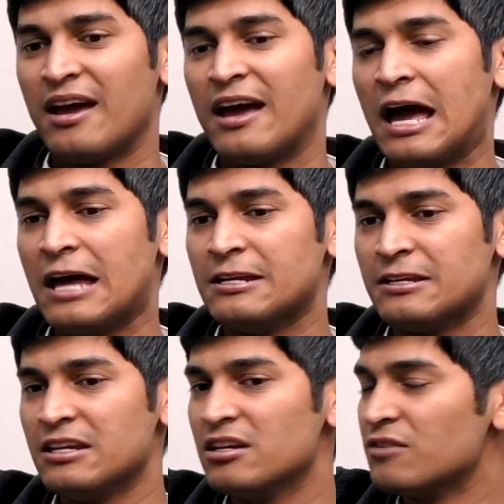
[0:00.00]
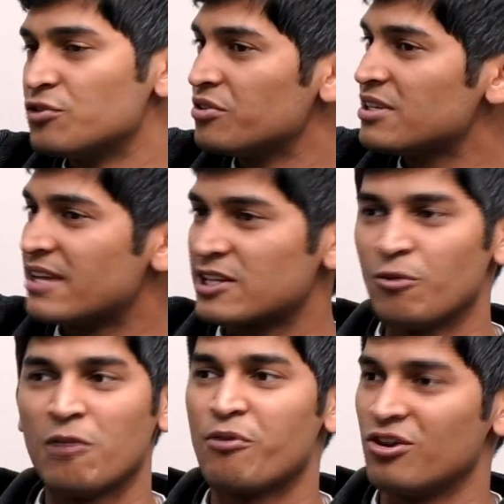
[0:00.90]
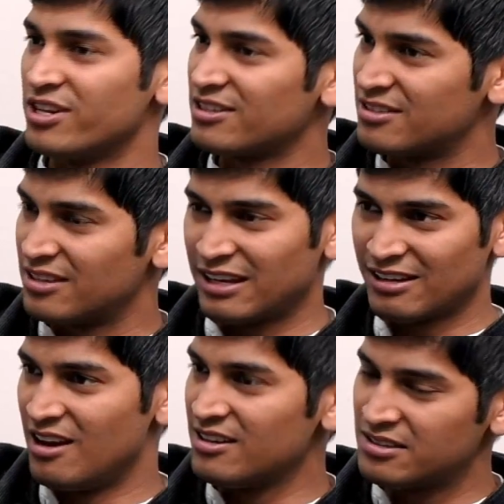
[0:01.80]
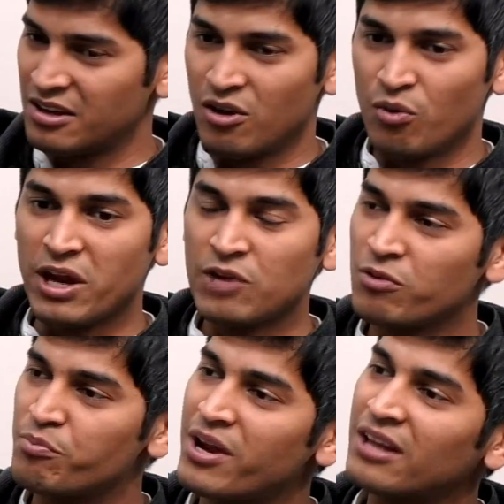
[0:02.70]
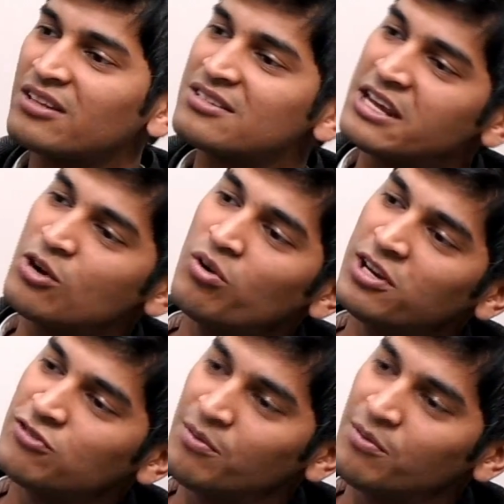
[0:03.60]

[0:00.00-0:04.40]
And he gives you these like small projects in class where he would bring the stakeholders from the